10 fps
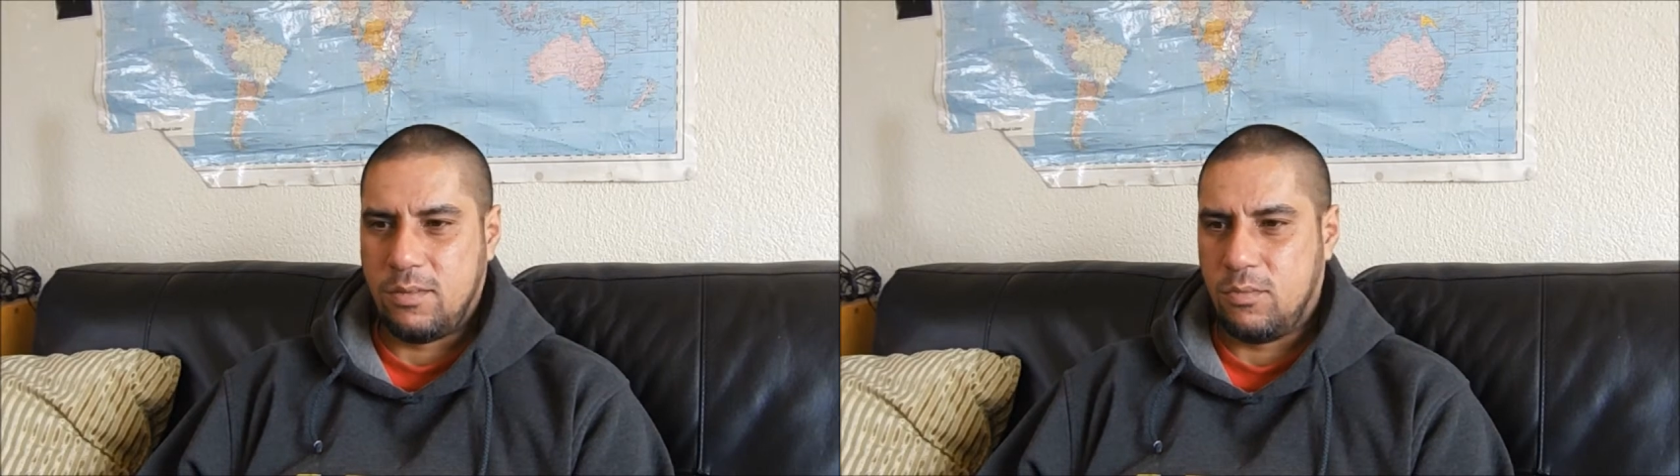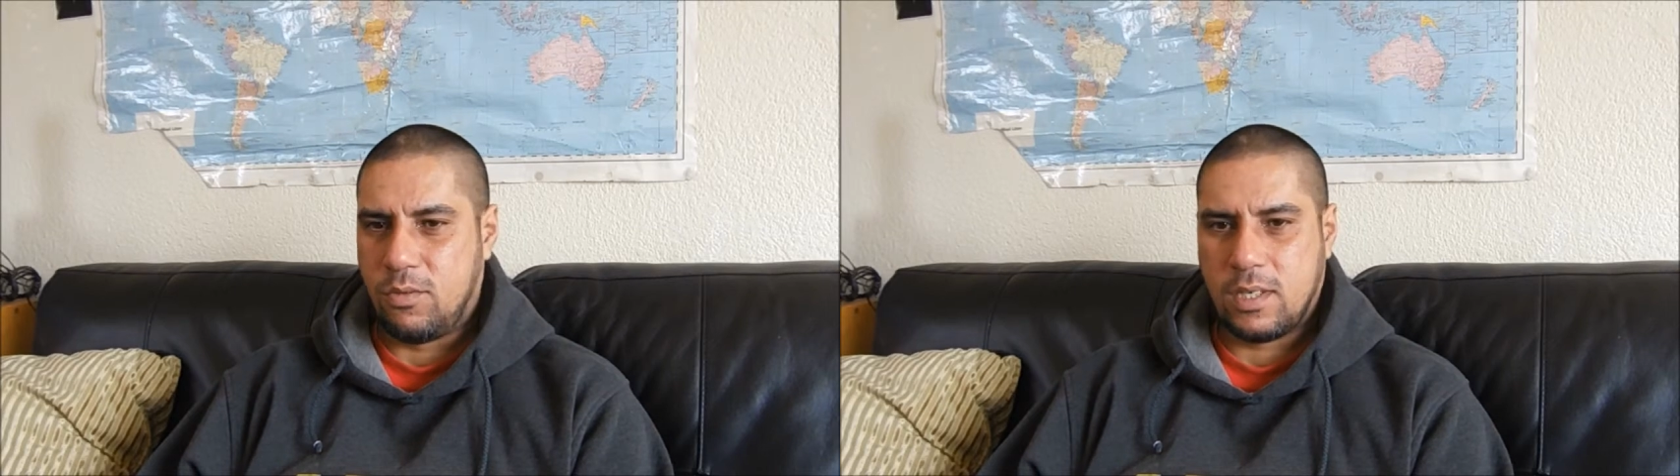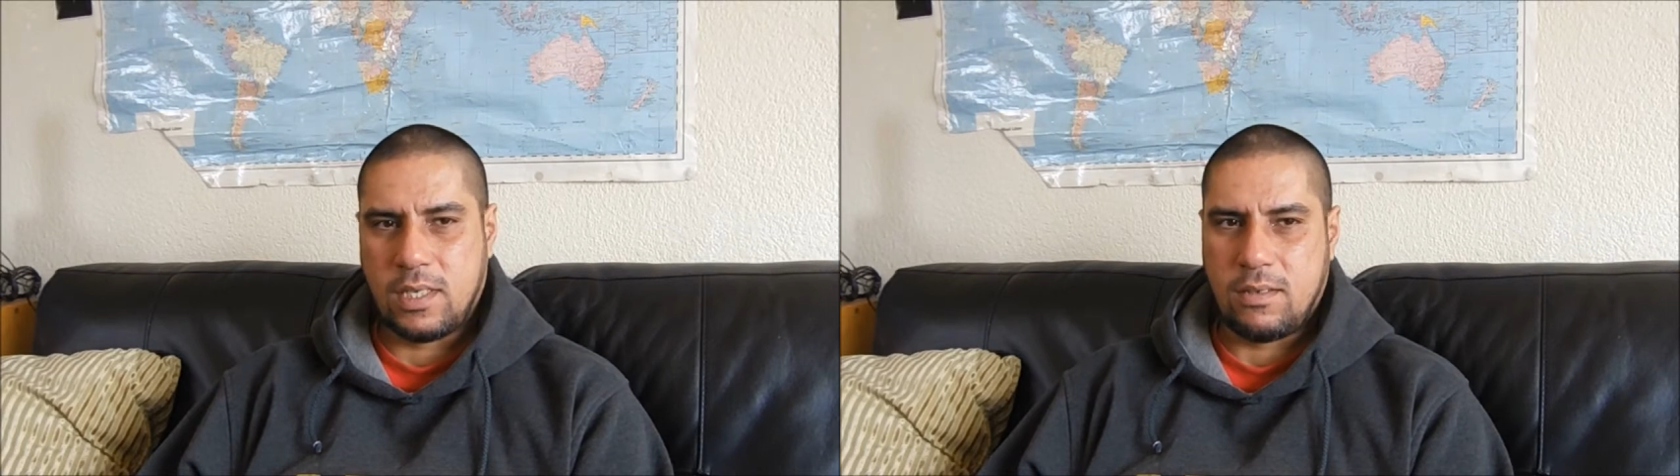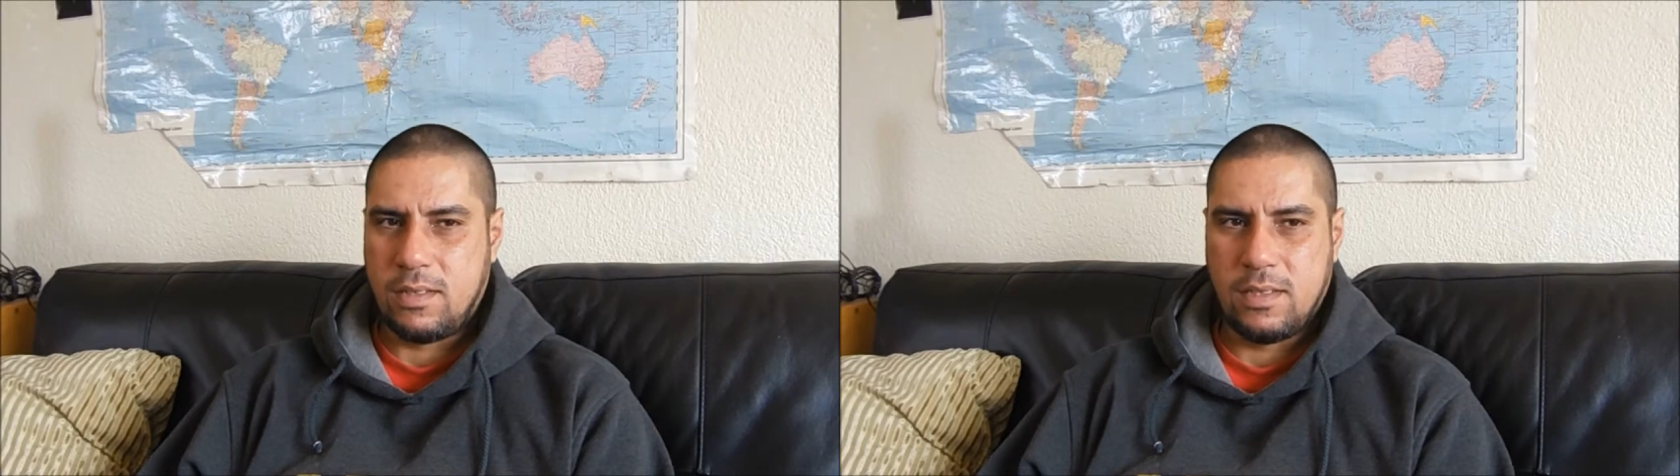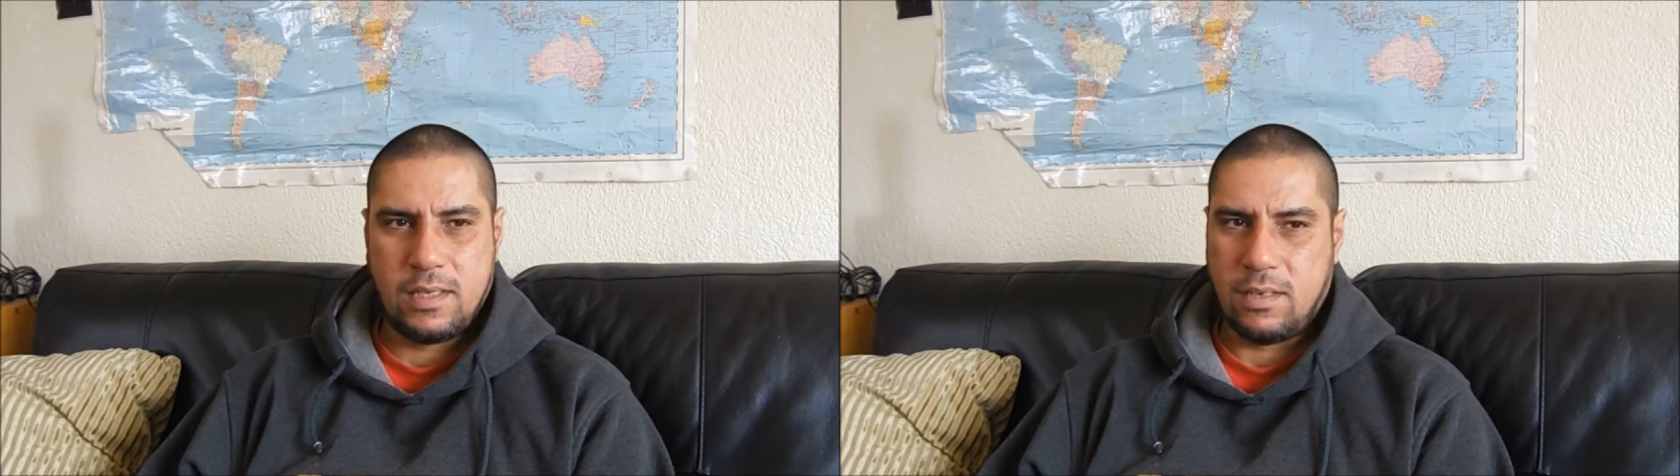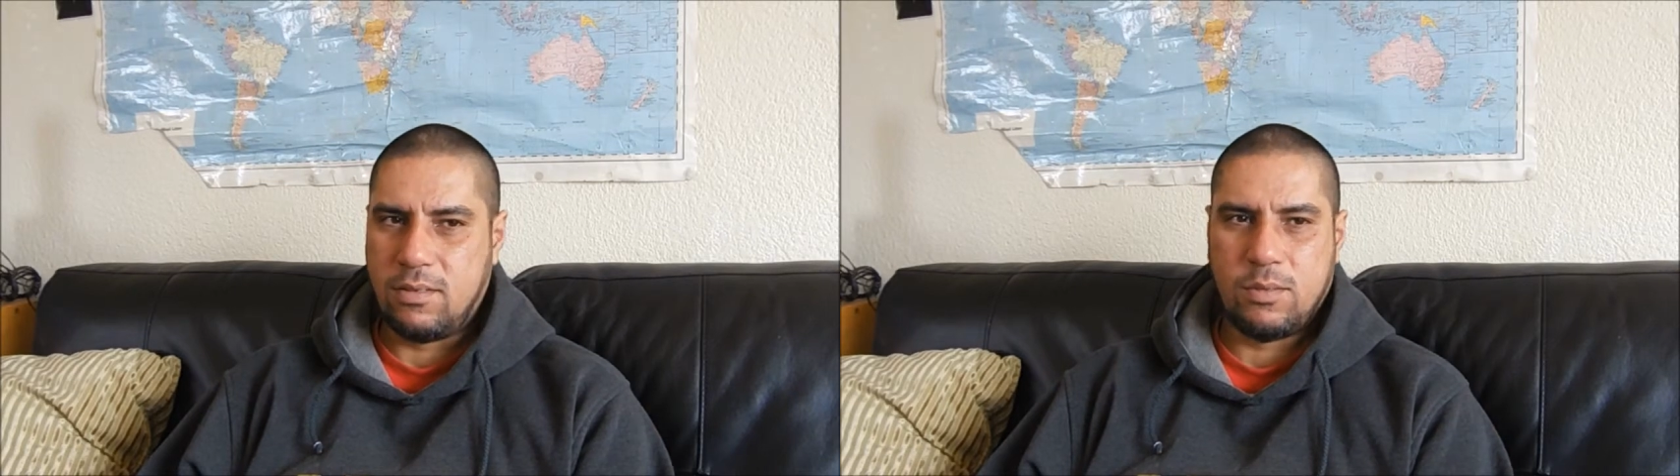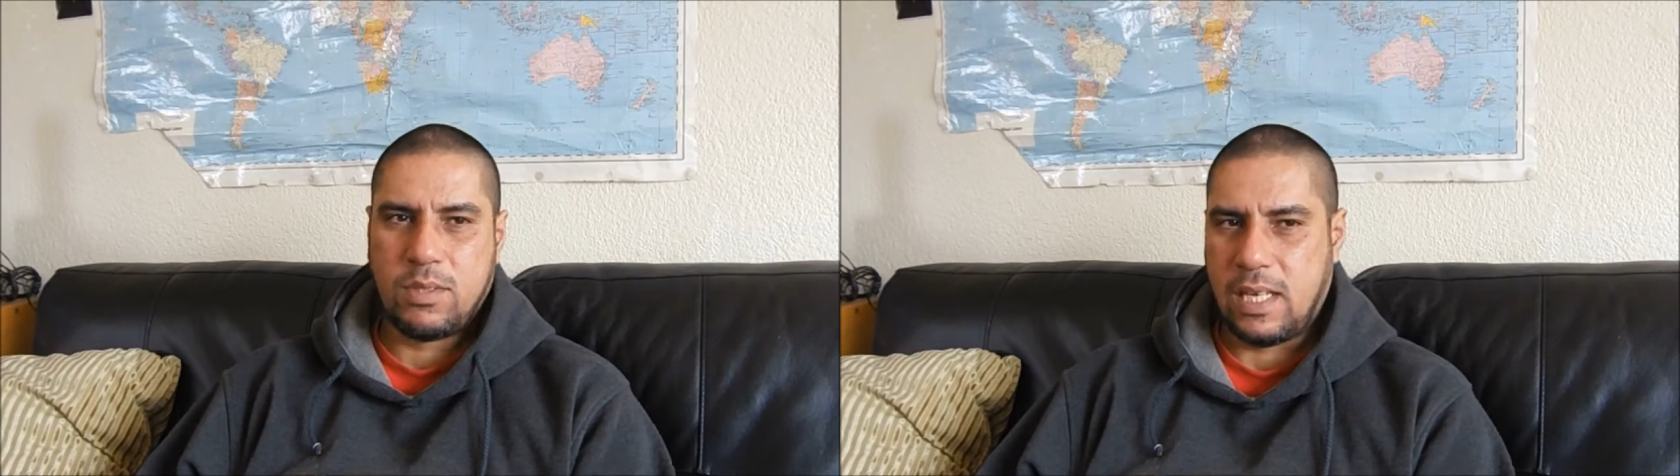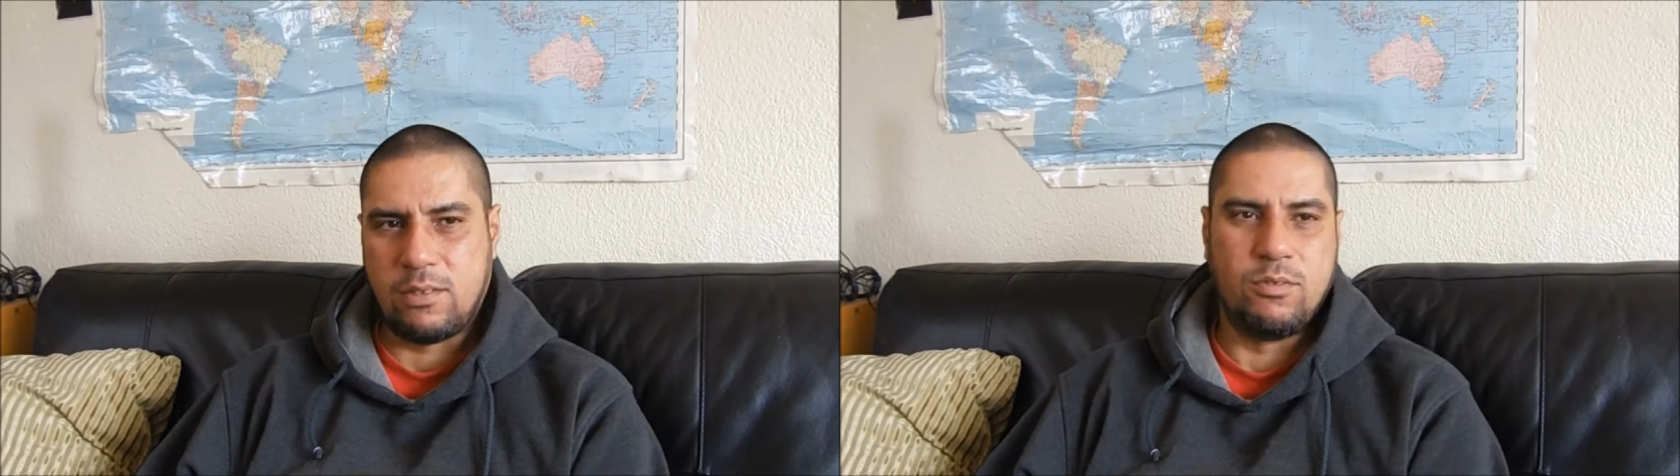walk around in the townships
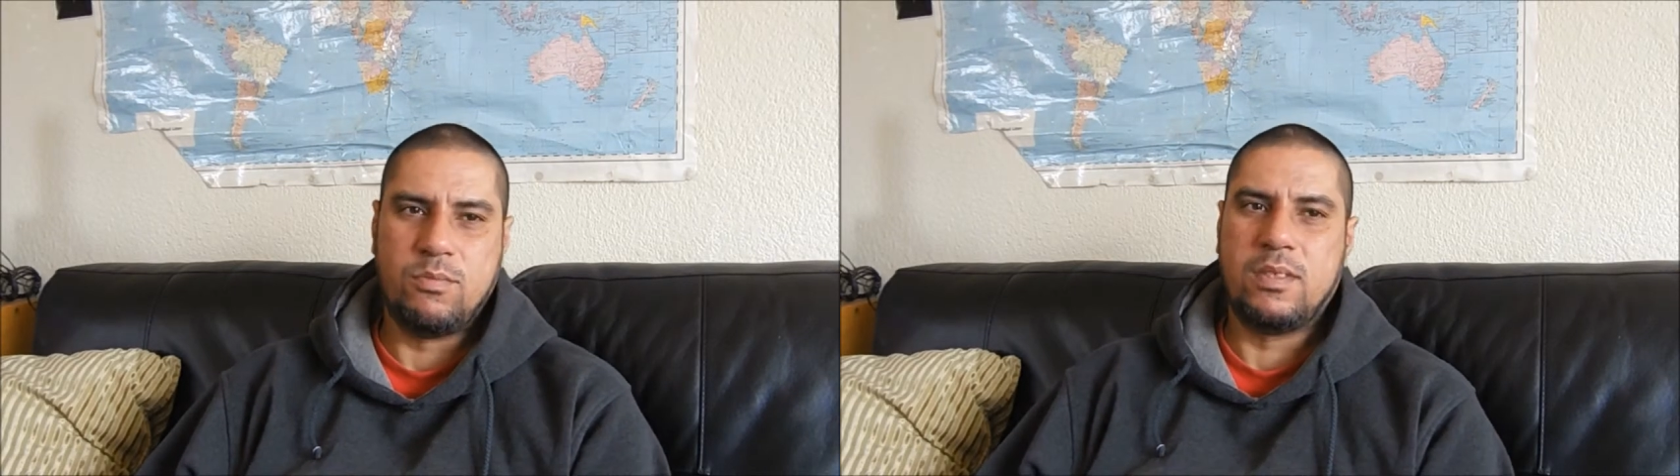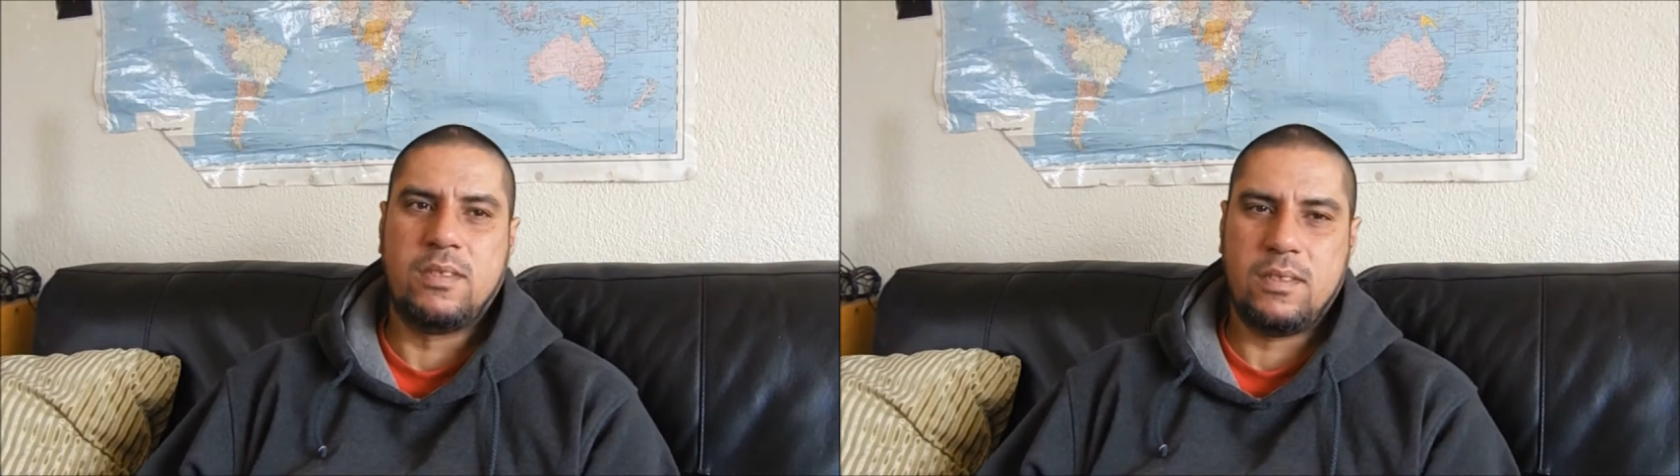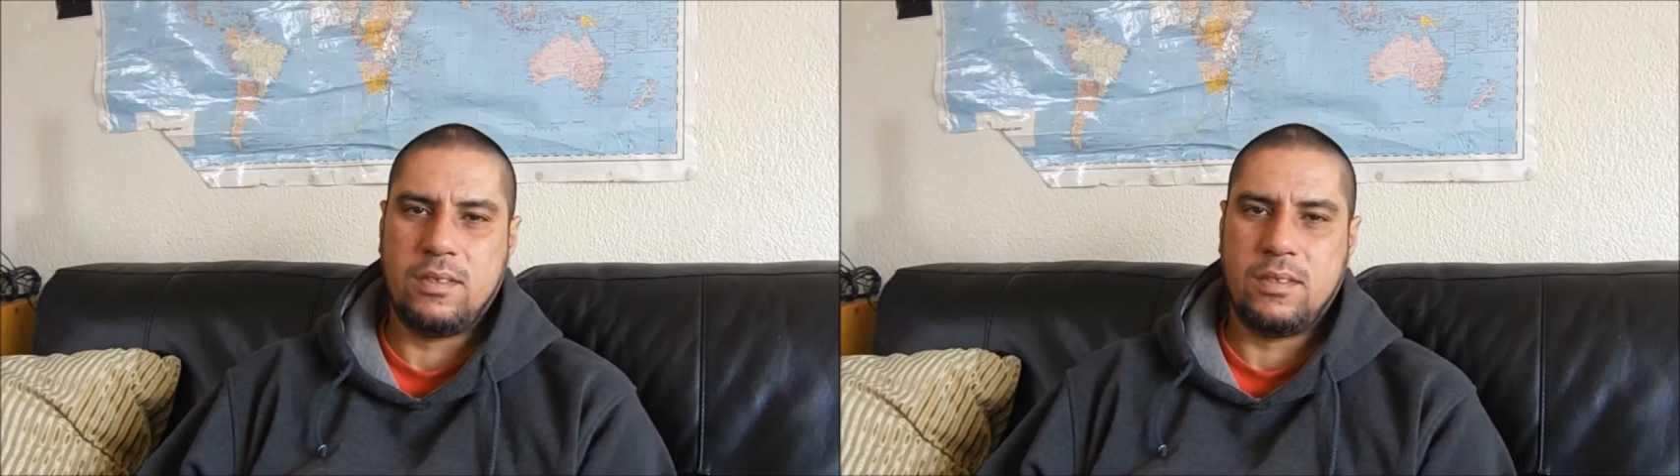like normal,